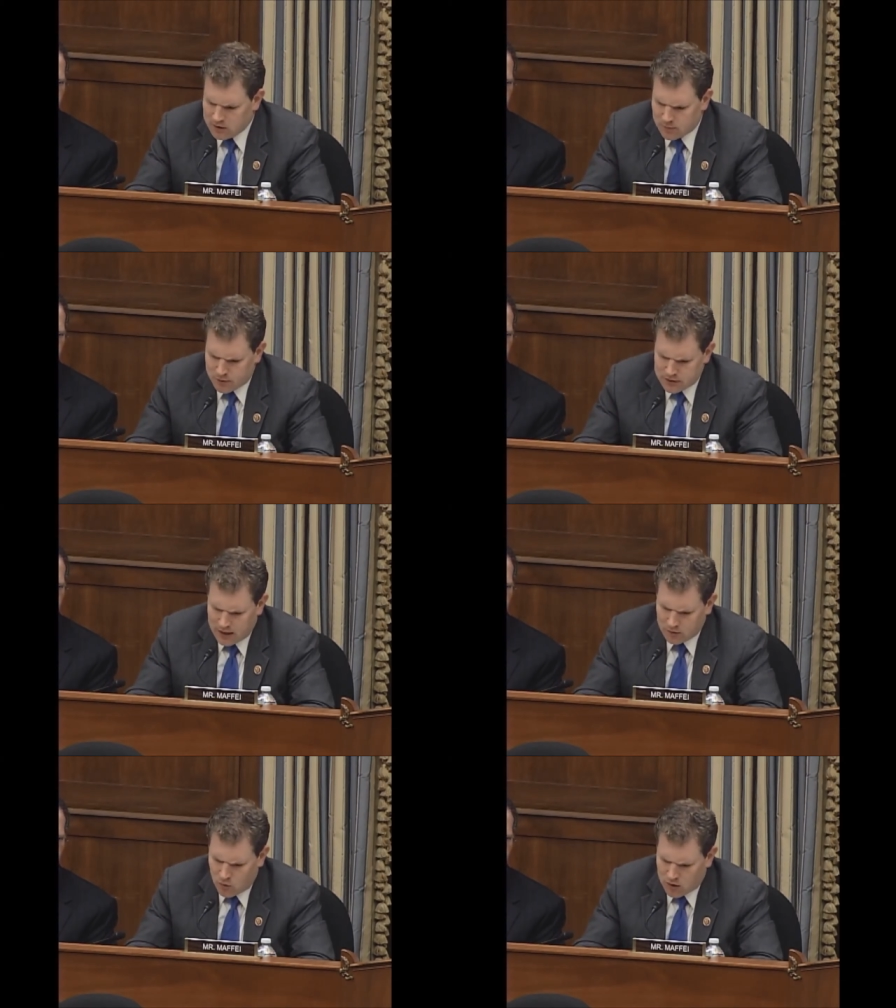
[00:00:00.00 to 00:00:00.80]
to
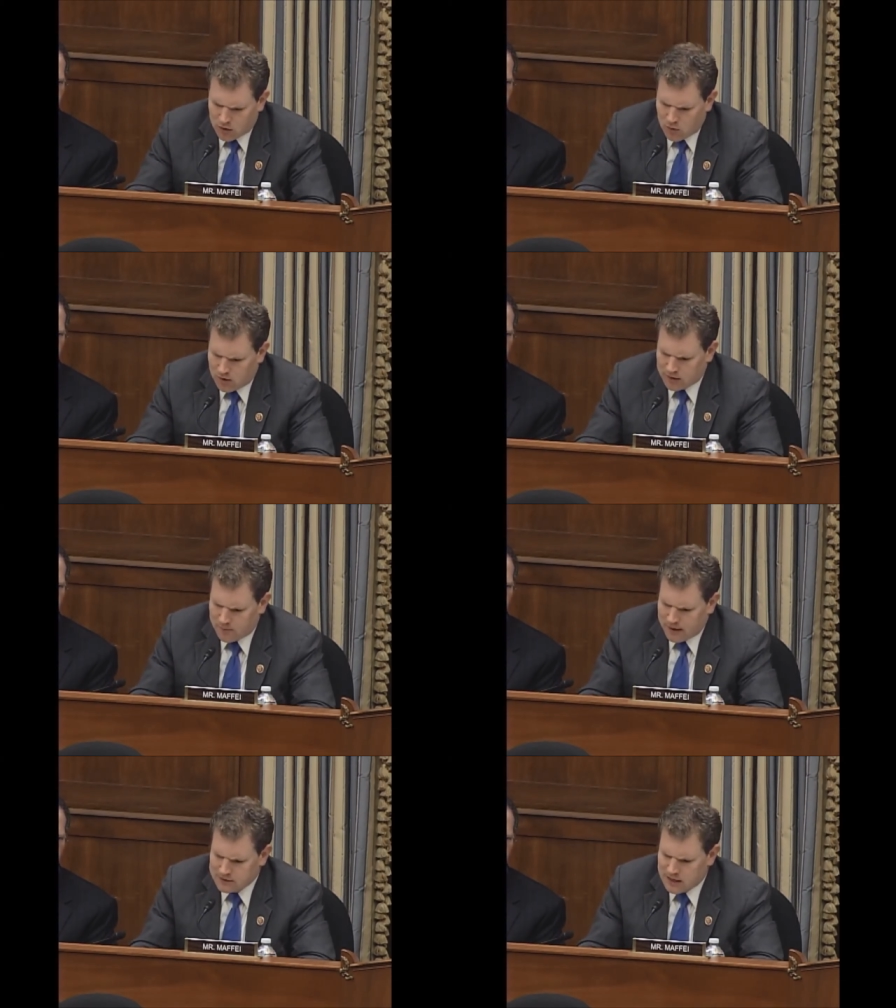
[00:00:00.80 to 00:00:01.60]
protect water quality
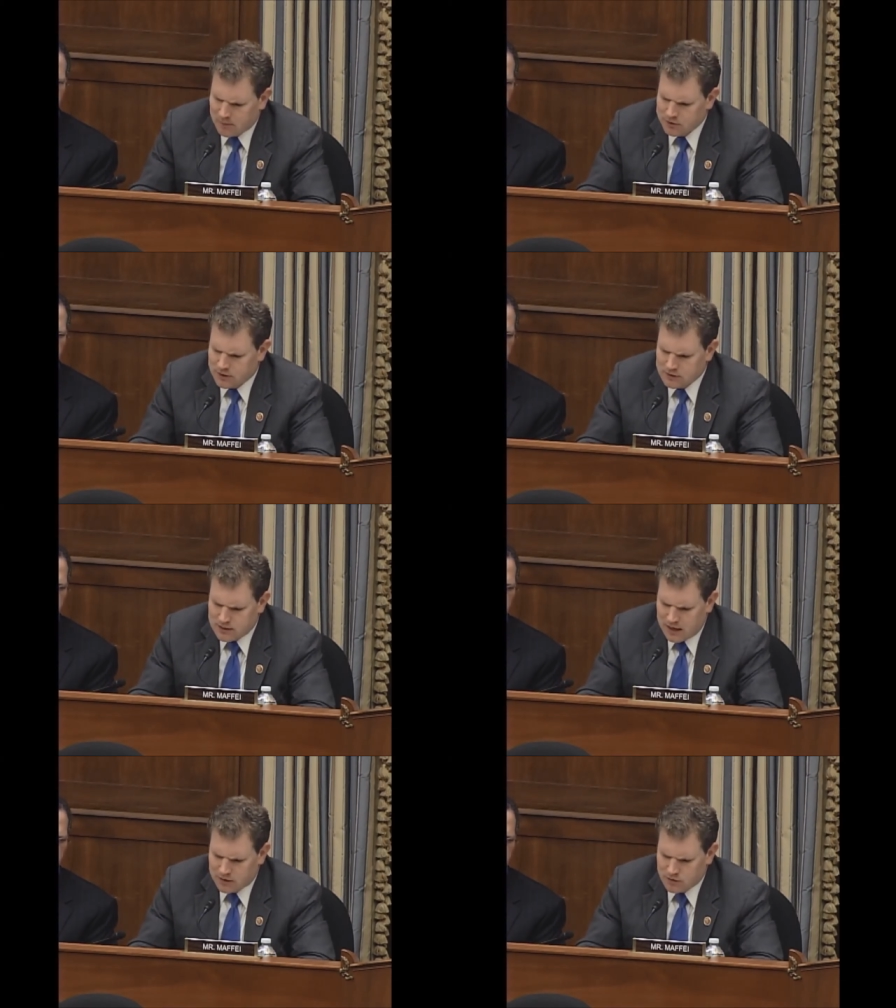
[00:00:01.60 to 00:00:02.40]
by establishing
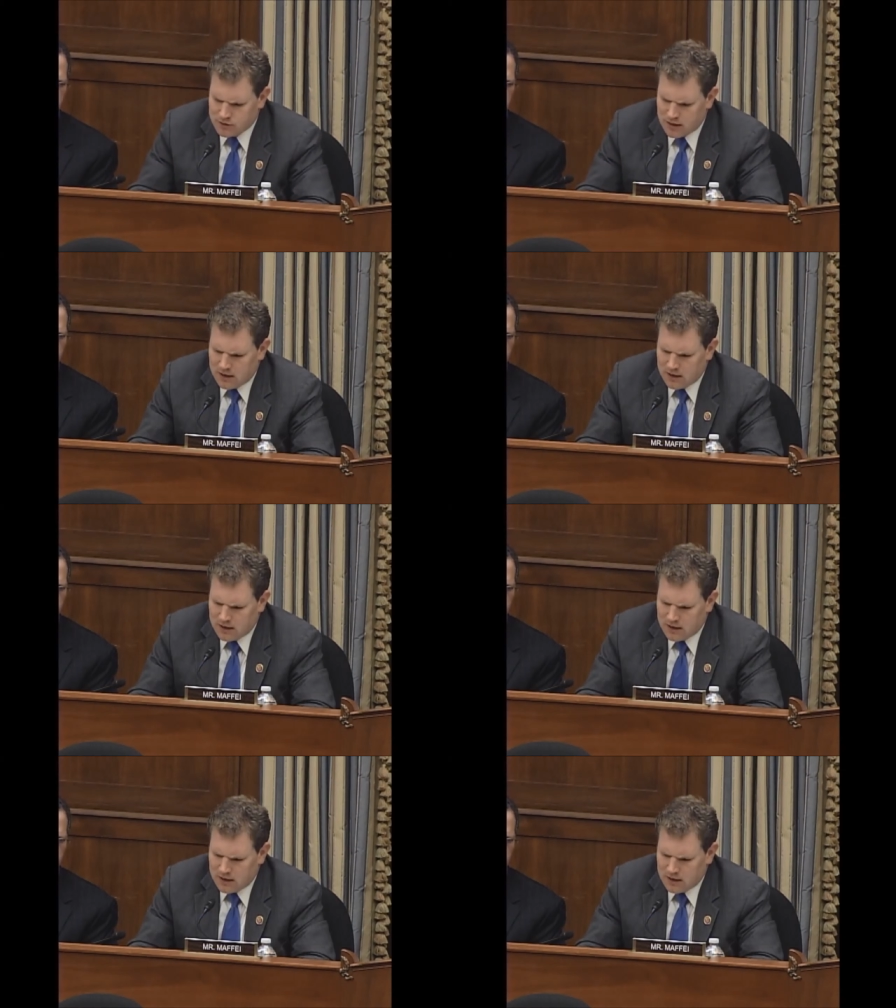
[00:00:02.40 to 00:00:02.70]
standards